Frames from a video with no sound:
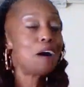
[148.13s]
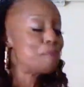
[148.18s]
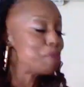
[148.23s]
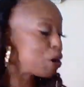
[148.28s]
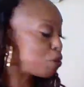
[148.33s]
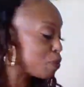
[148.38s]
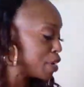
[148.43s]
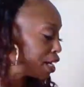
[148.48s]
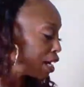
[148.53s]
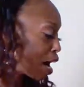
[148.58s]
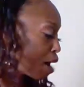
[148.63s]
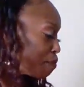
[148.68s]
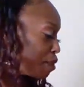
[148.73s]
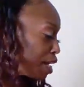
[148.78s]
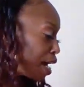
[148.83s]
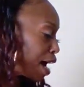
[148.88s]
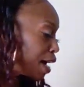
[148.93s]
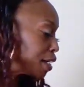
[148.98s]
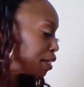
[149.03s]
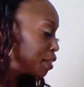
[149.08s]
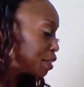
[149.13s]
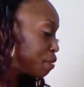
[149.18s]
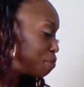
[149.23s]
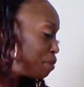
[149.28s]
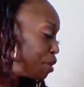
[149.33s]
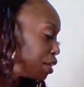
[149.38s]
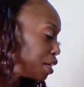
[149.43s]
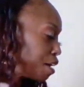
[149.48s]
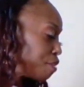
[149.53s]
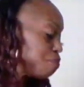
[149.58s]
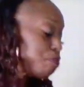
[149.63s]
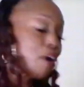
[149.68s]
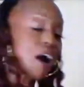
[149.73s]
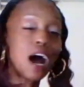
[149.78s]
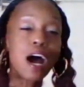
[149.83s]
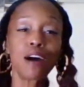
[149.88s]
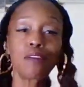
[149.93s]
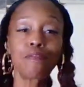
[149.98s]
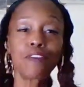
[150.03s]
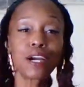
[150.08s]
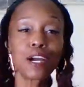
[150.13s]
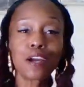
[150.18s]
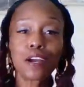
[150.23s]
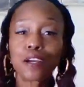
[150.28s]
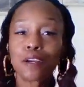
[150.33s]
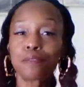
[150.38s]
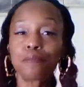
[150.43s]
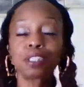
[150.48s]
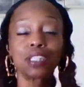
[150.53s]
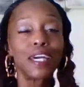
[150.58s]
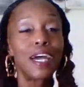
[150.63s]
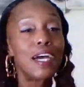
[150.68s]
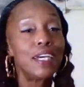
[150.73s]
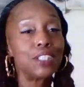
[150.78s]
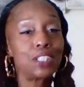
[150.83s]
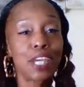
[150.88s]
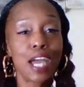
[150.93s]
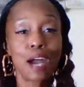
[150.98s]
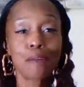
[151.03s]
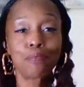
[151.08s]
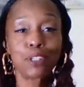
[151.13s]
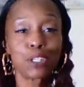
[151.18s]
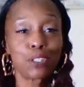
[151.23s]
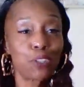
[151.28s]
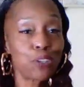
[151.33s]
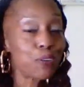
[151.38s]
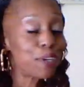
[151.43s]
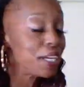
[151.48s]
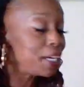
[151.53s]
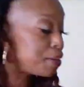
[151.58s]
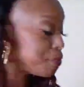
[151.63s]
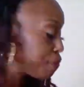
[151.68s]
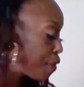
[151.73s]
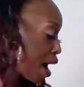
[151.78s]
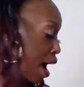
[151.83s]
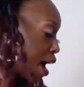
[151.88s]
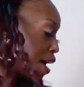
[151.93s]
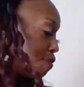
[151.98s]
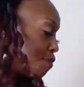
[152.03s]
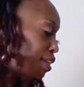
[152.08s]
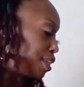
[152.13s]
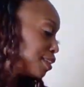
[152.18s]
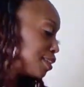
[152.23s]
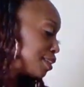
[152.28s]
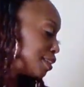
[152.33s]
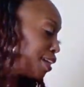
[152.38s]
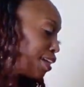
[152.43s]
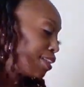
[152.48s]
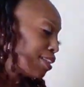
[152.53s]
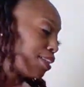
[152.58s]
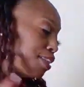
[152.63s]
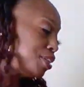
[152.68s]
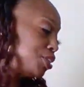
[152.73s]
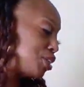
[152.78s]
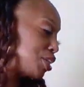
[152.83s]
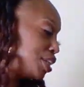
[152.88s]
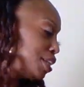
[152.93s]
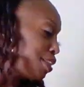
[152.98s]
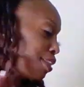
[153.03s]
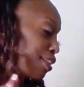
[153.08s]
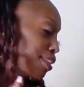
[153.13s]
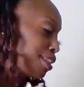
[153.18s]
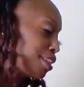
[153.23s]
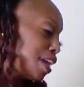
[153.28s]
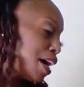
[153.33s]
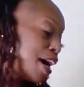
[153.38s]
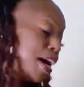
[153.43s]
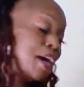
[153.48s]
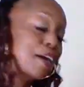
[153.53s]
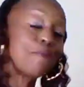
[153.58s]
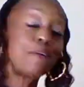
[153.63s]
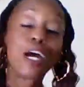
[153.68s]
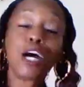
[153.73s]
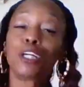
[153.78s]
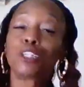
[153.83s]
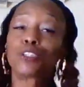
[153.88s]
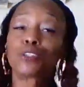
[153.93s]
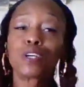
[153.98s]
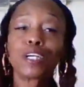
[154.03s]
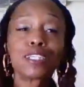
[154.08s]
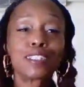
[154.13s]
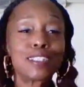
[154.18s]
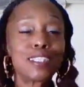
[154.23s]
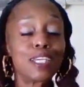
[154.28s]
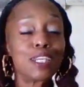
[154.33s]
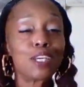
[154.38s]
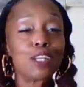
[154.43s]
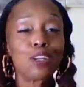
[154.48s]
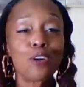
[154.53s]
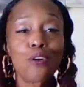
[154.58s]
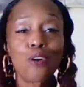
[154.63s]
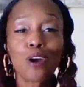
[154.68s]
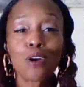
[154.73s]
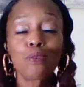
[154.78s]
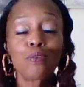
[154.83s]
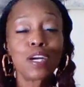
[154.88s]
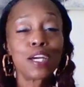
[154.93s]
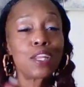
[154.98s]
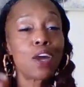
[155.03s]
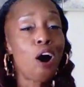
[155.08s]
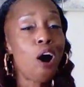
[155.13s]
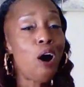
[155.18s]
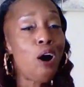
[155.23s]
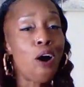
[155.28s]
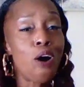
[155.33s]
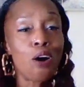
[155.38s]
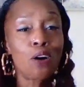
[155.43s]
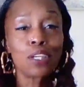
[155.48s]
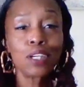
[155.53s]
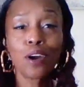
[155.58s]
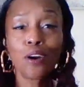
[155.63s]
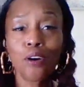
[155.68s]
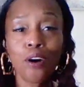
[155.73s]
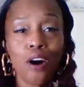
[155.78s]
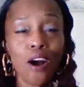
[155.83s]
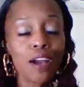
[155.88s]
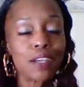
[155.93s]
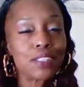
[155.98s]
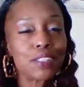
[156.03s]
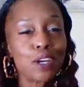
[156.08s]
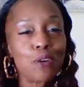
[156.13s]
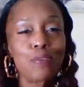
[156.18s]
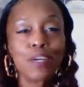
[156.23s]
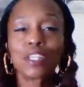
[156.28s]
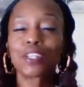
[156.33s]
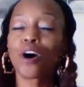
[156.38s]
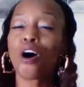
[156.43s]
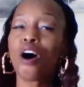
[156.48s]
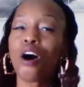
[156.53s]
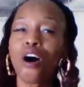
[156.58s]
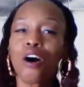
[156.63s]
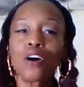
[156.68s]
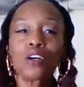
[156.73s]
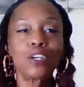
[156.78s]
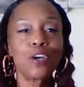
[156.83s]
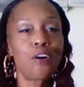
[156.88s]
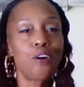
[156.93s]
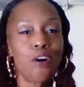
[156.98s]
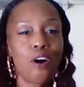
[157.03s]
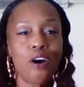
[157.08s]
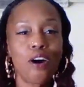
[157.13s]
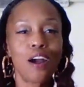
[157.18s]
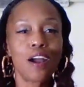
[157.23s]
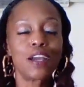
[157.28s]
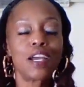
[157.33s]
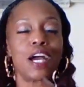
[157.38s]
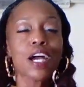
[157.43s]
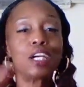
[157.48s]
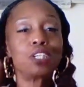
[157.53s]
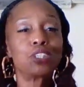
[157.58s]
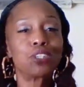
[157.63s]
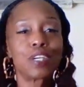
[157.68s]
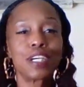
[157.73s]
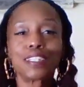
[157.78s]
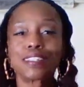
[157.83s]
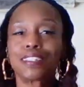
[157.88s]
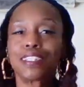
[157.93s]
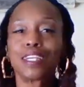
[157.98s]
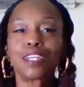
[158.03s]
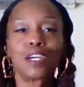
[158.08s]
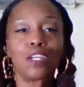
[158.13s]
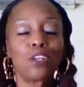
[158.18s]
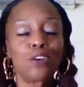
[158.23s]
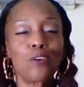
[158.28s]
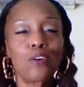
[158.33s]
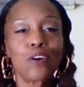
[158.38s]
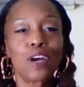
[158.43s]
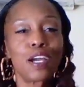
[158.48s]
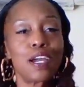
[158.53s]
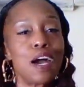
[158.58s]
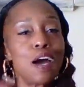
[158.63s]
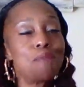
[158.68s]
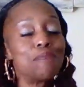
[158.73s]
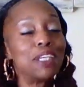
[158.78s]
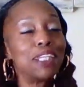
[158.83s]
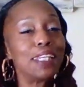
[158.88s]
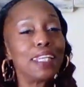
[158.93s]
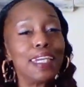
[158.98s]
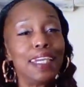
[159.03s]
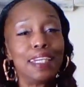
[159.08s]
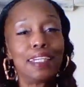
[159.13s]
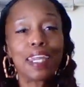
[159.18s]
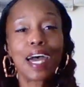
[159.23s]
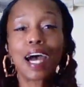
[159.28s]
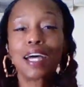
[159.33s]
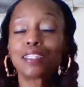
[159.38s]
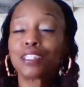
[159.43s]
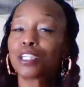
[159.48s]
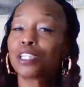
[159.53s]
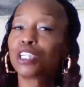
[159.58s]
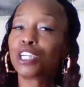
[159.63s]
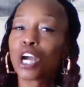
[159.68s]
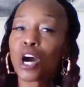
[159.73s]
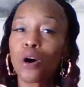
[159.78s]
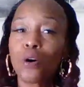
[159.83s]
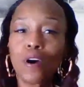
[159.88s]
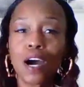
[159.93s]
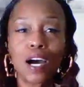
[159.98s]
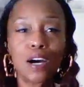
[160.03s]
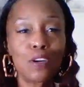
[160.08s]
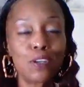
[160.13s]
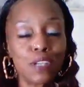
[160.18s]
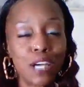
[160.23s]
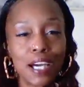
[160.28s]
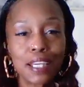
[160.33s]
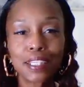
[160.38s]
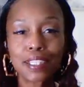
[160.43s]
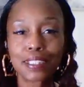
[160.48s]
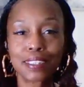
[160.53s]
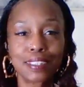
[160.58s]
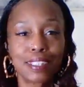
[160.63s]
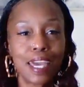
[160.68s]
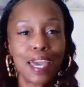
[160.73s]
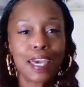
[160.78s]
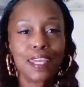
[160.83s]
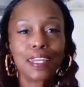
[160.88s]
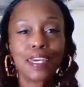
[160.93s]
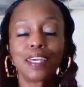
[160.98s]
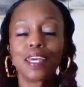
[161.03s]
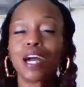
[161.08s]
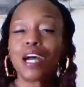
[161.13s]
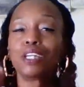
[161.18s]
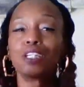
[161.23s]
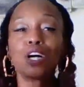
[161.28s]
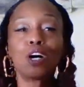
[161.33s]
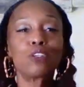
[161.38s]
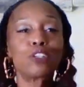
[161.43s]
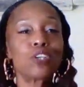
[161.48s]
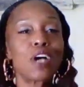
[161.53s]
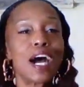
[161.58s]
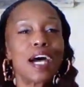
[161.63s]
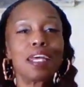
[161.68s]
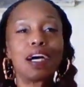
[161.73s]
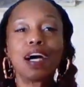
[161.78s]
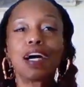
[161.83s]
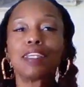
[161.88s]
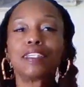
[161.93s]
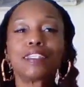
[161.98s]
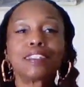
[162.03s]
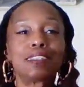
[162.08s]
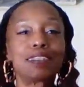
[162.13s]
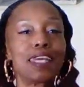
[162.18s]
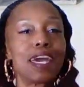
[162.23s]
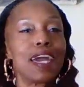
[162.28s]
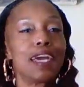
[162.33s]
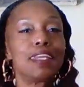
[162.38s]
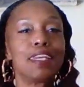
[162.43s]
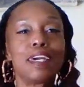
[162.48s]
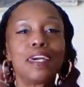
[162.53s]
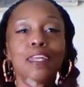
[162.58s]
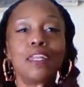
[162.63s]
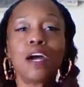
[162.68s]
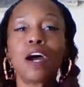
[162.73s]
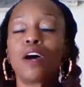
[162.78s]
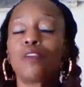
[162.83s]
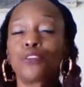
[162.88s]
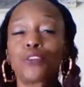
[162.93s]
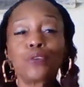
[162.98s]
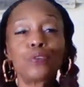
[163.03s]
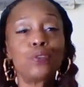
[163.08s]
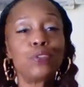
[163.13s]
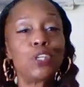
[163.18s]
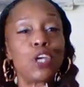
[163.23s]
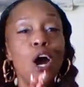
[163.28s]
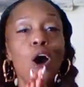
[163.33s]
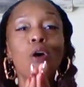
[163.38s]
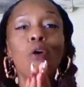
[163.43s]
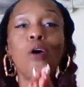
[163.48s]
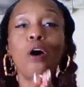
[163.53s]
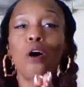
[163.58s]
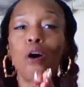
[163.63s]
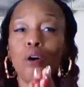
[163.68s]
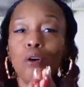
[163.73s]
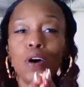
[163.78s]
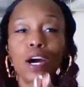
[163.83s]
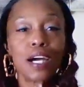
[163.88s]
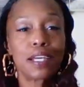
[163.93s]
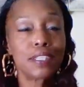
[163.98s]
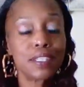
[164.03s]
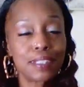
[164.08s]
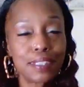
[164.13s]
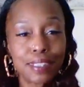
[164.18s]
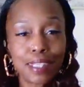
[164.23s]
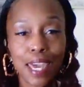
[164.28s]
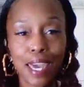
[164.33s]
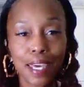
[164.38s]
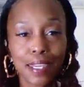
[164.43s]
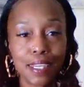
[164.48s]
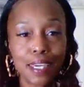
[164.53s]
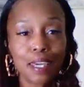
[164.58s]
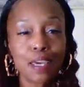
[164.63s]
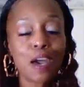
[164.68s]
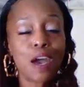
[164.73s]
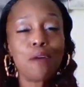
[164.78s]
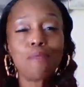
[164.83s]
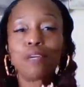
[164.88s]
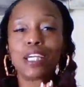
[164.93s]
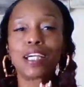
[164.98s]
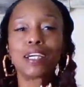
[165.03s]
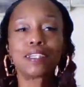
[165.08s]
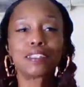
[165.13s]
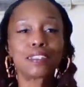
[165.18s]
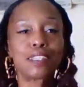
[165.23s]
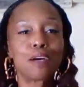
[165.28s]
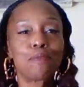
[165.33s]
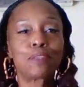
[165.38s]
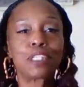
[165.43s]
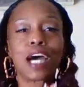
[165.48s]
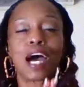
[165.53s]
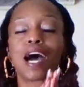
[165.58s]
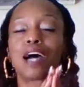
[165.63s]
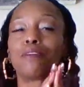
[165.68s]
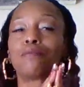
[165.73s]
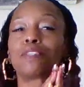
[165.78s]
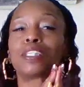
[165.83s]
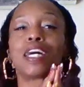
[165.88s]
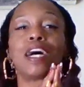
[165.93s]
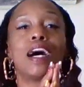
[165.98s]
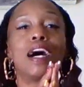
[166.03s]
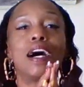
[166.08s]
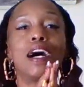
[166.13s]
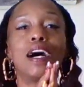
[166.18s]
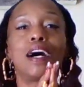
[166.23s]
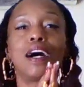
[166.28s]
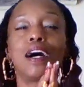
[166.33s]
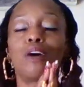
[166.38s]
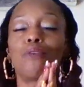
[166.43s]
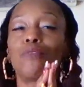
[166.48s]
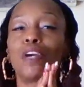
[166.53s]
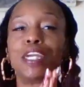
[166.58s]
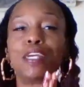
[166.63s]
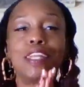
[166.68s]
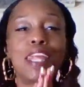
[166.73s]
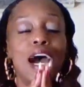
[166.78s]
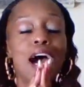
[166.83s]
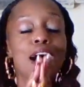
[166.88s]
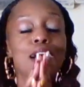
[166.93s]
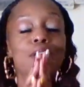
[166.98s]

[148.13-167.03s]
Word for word: But we coming out of the book of Proverbs chapter 3, 5, and 6 in Jesus' name. Trust in the Lord with all your heart. So with all your heart, trust in the Lord, but lean not to your own understanding. Don't try to understand it through your own understanding, because sometimes we